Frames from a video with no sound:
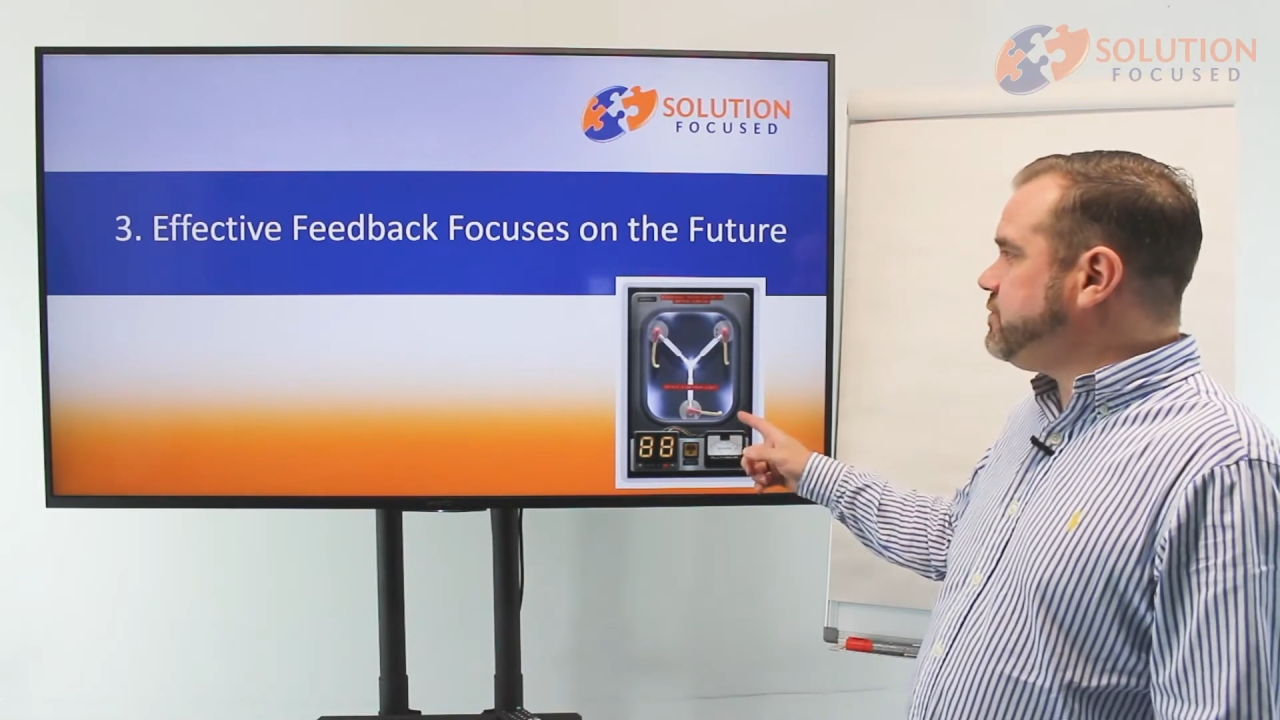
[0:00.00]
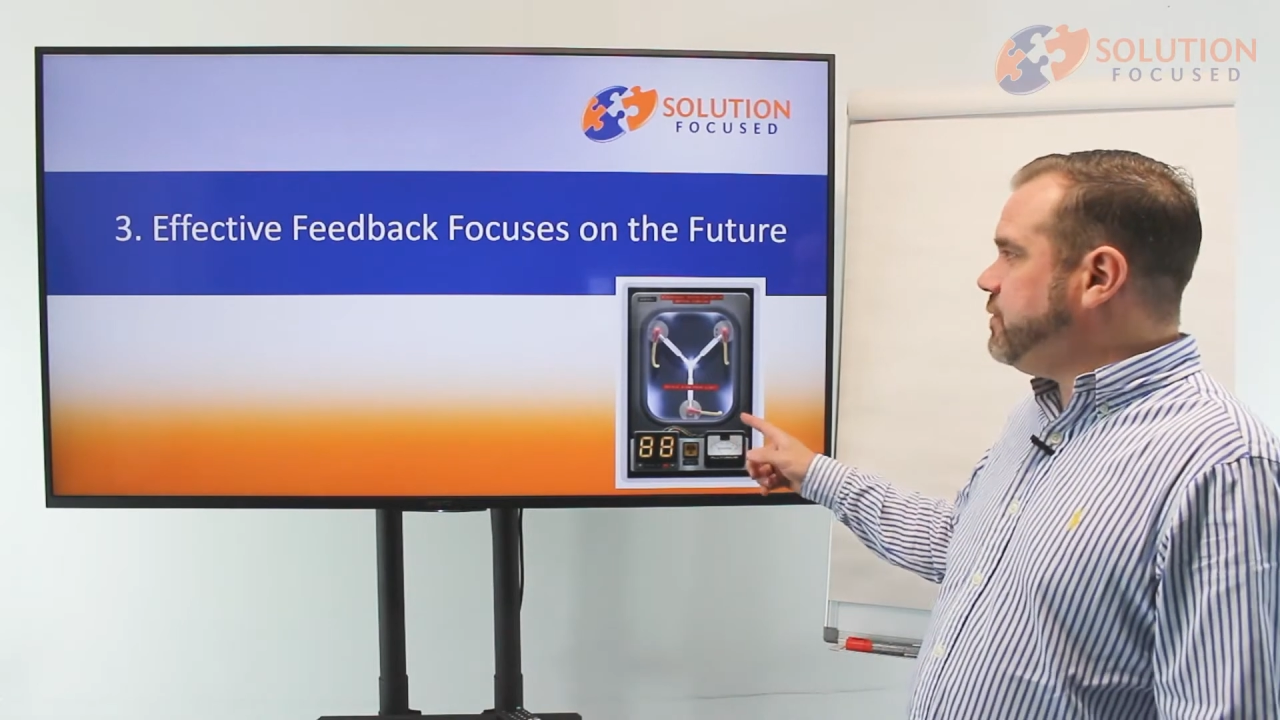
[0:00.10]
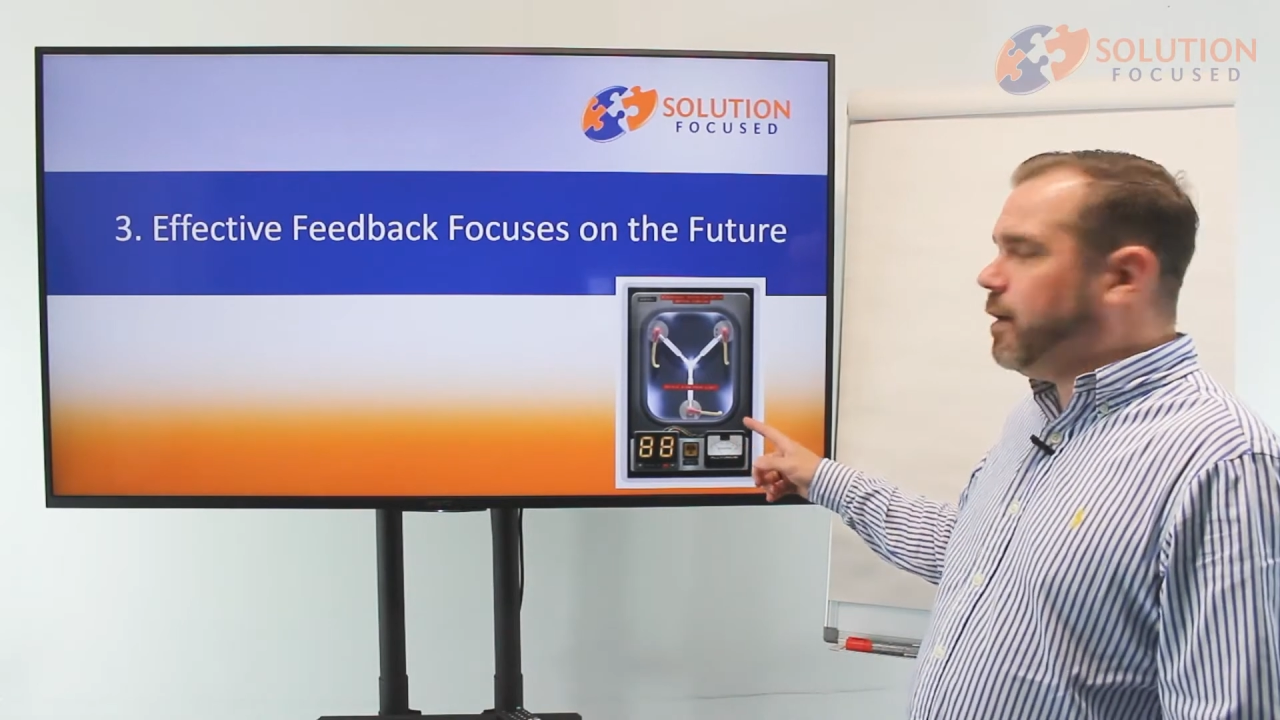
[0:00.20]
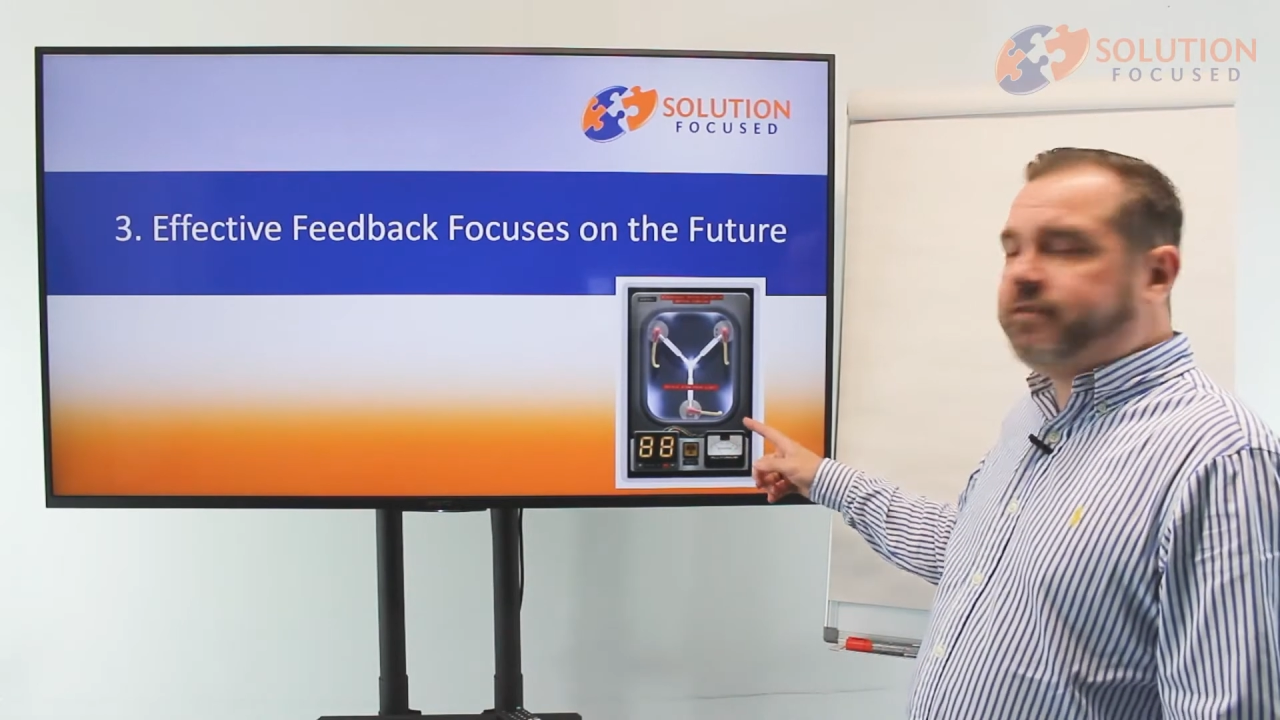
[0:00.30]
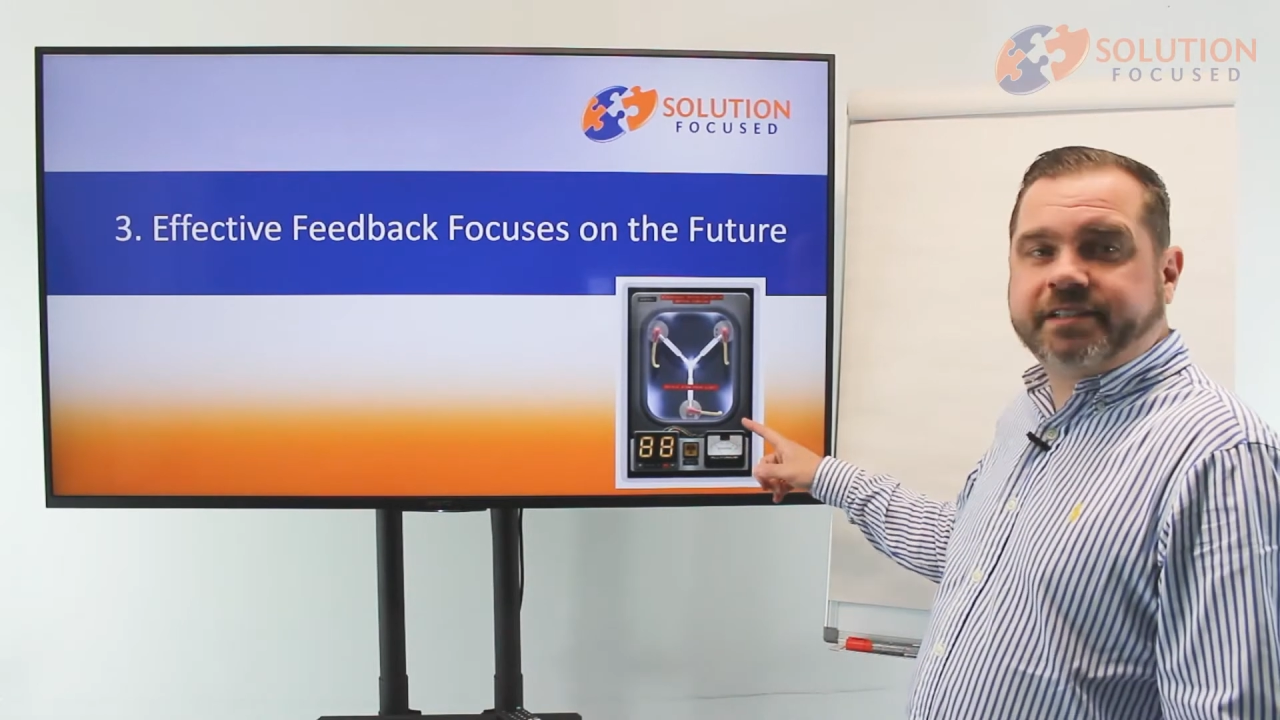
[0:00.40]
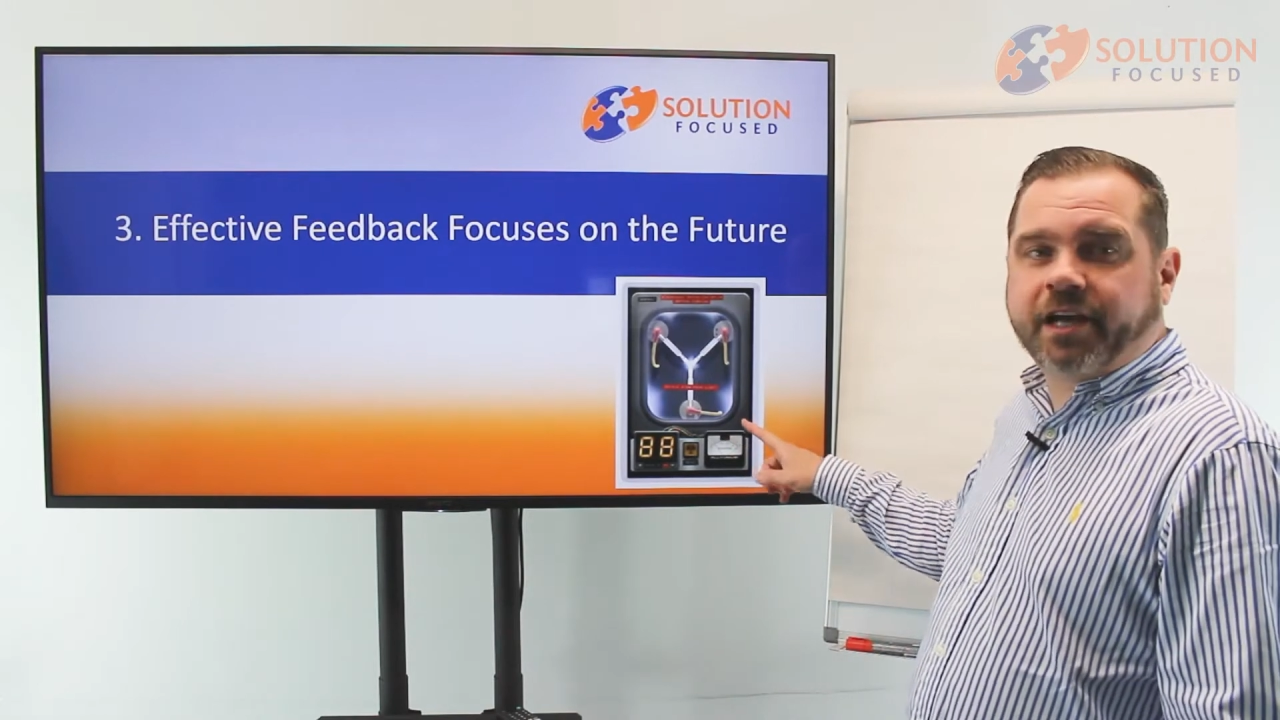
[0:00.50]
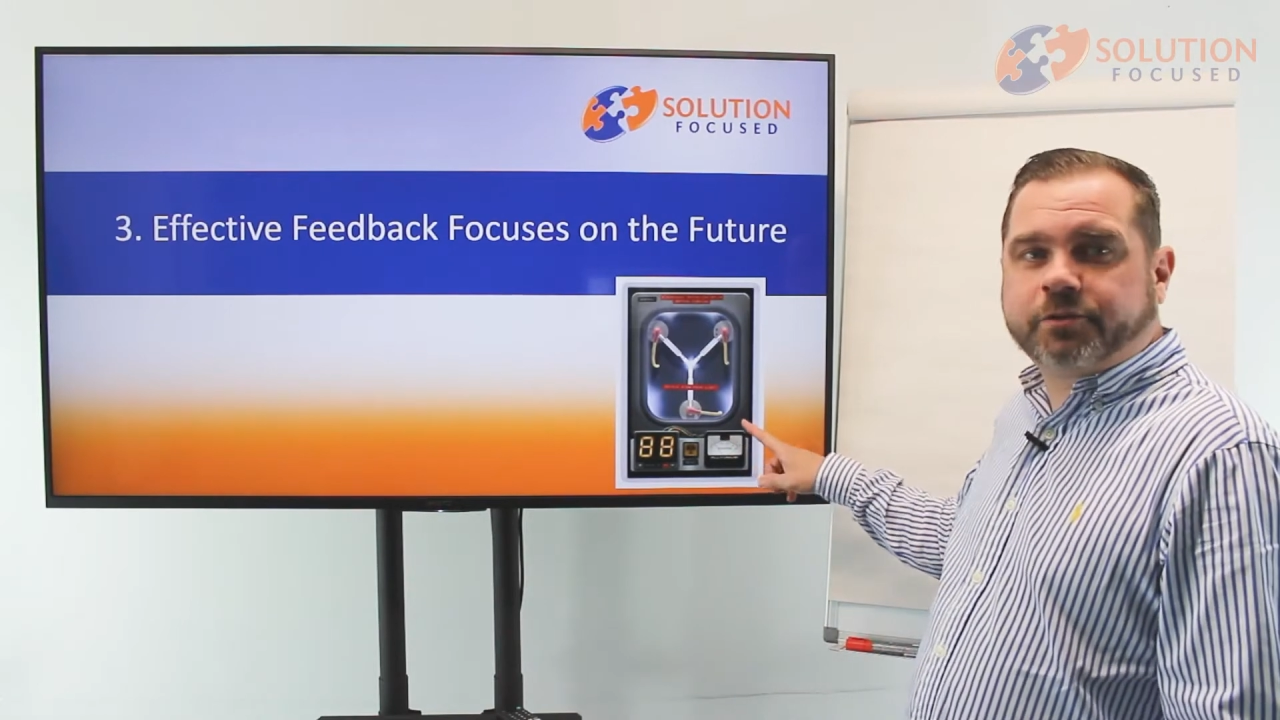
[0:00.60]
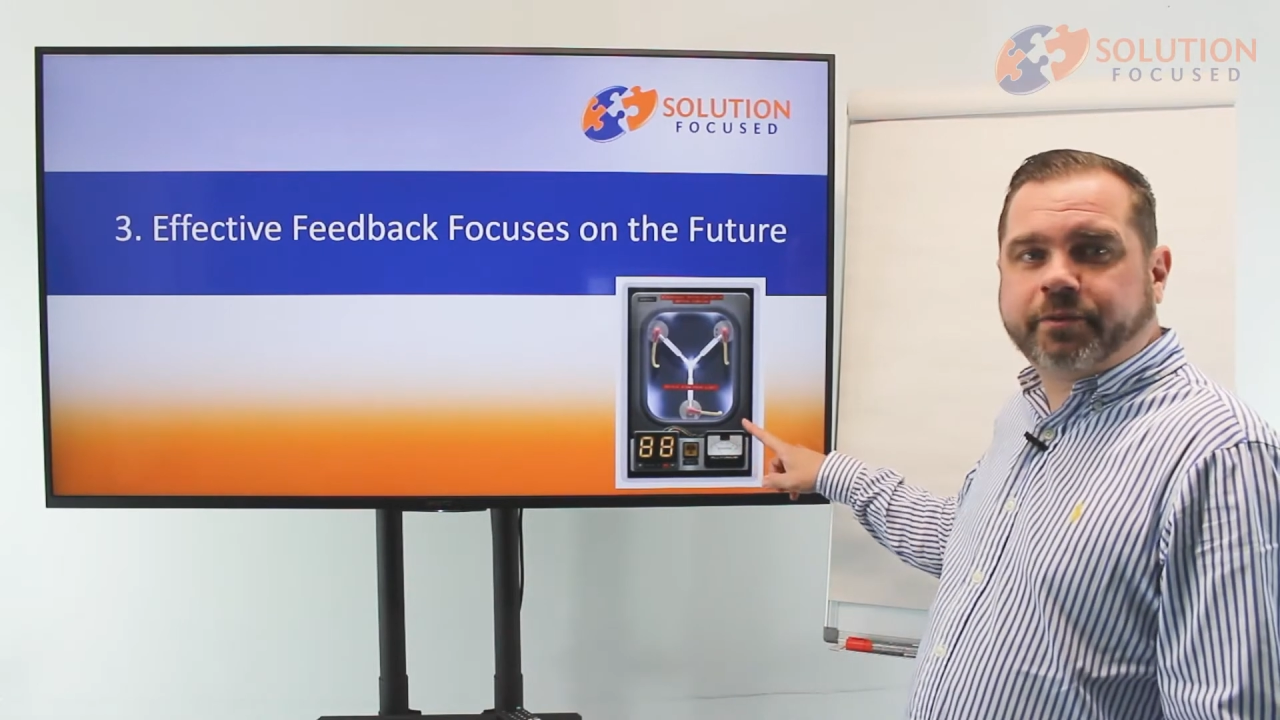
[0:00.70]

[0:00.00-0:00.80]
for whoever tells